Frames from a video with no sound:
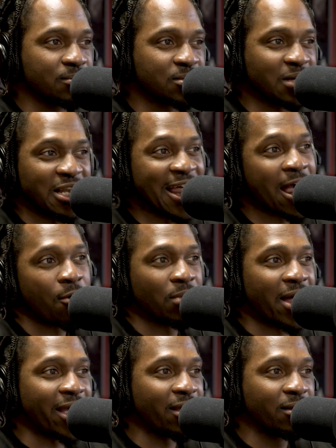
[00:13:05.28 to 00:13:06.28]
It's
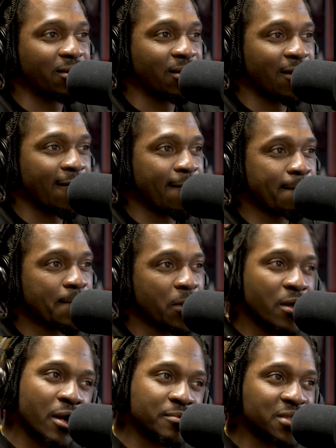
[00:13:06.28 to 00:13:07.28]
clown-like.
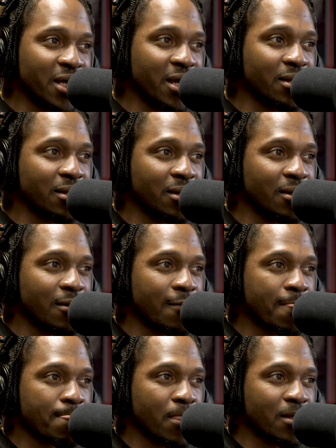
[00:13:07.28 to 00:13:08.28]
You know what I'm saying? Yes,
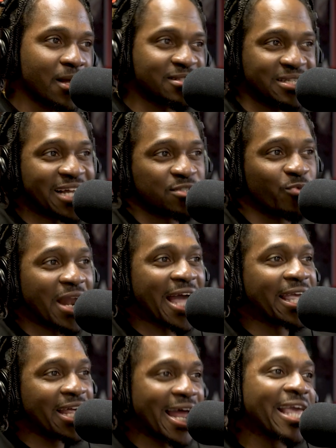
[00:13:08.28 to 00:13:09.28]
sir. That's what
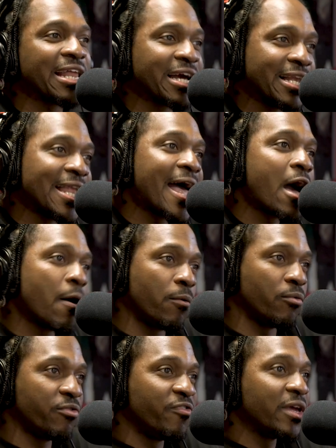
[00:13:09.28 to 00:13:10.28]
I get. I get
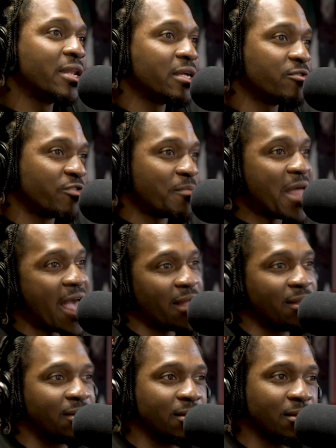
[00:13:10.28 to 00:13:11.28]
clown feelings from that.
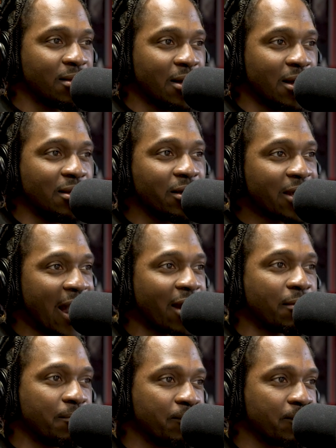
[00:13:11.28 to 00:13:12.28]
I look
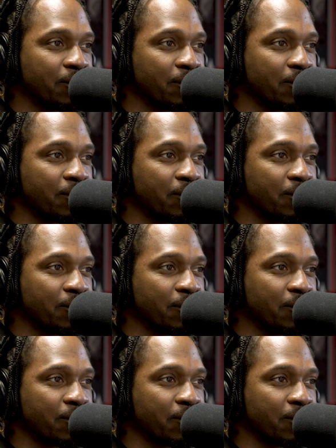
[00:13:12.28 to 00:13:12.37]
at him.